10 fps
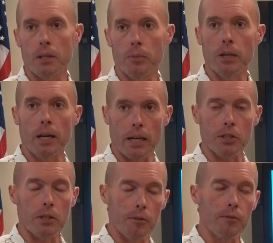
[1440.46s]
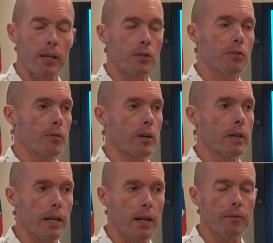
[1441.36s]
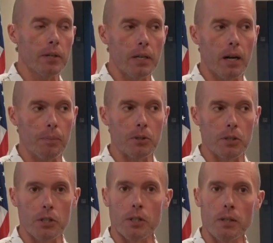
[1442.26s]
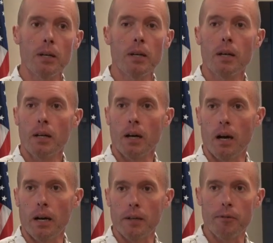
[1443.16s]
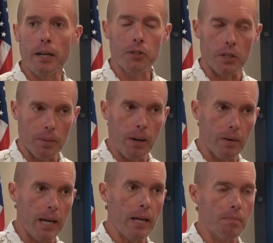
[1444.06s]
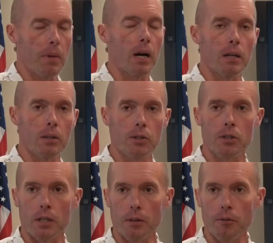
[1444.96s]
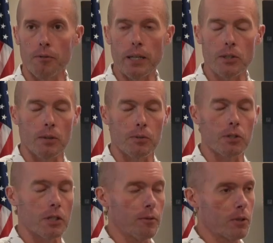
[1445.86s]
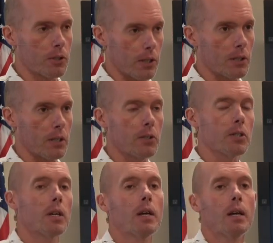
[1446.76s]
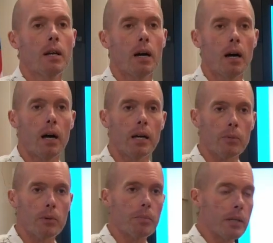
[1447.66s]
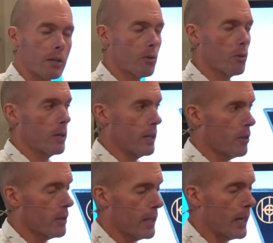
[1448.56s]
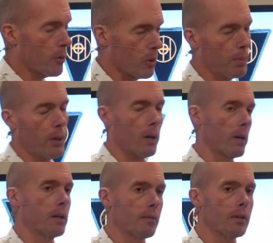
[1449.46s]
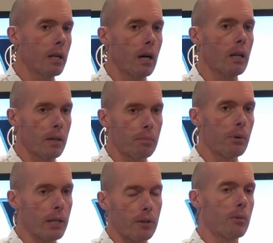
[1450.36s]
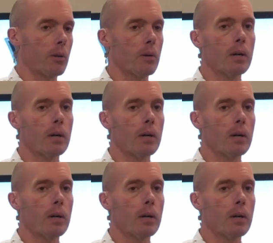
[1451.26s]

It would actually face very heavy opposition, advancing about 8 miles in the face of stiff resistance. And it would be an integral part of the Allied breakthrough